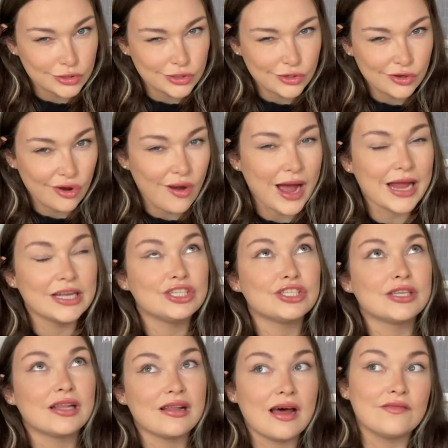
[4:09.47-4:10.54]
You know, I just
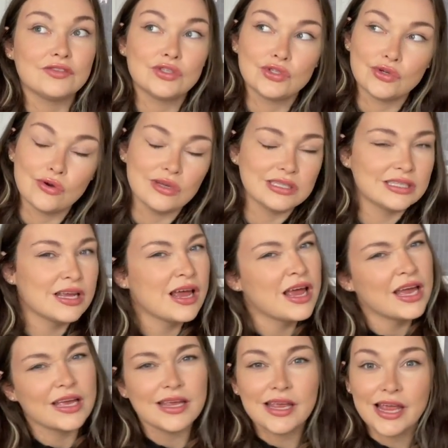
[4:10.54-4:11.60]
love sauce,
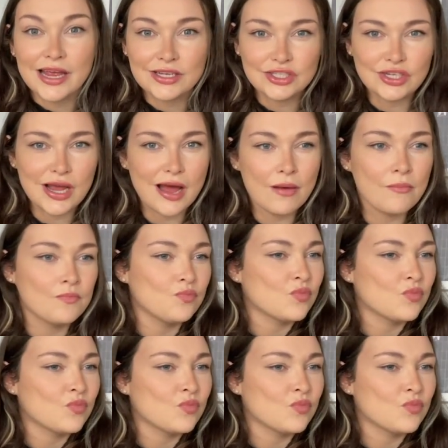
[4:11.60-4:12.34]
ketchup,